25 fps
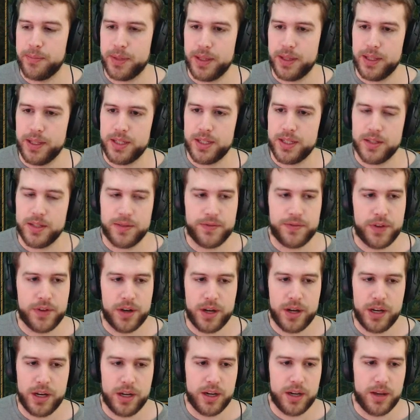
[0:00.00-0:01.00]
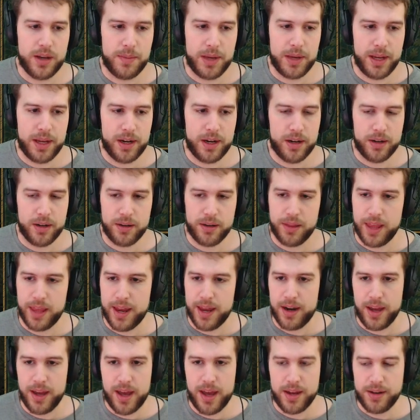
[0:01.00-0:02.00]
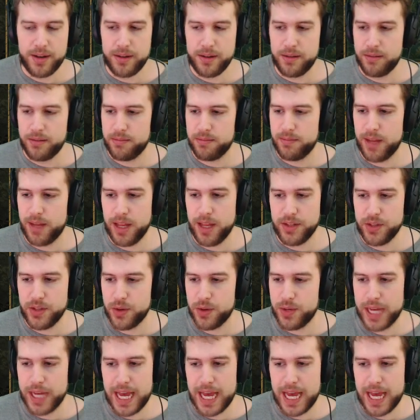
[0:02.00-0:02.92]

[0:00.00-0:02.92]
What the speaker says: But this is fine. I mean, they're dead. They're so